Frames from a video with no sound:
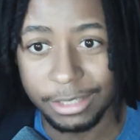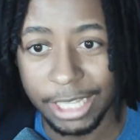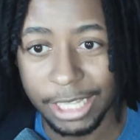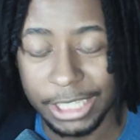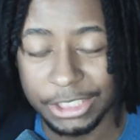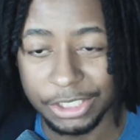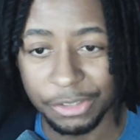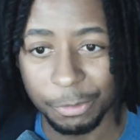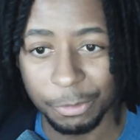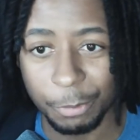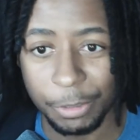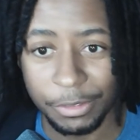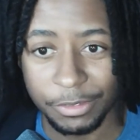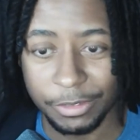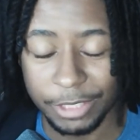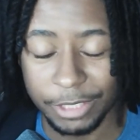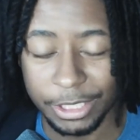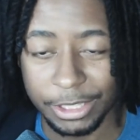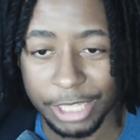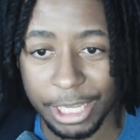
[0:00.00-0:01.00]
that just
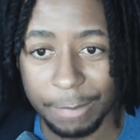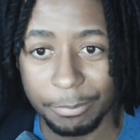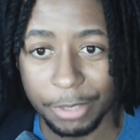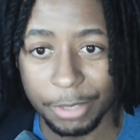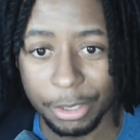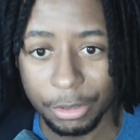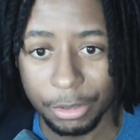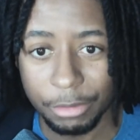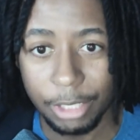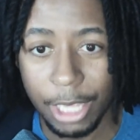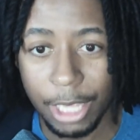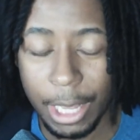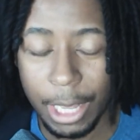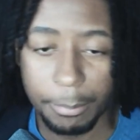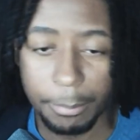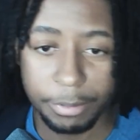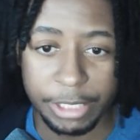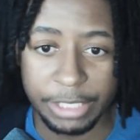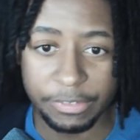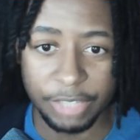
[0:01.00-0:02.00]
recently debuted,
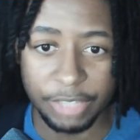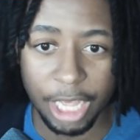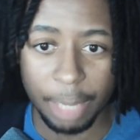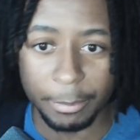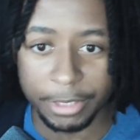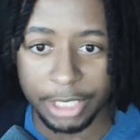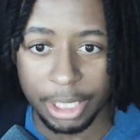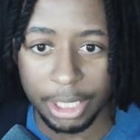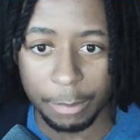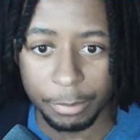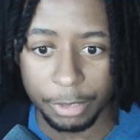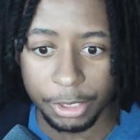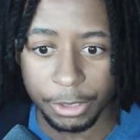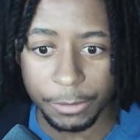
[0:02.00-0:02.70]
please comment down below.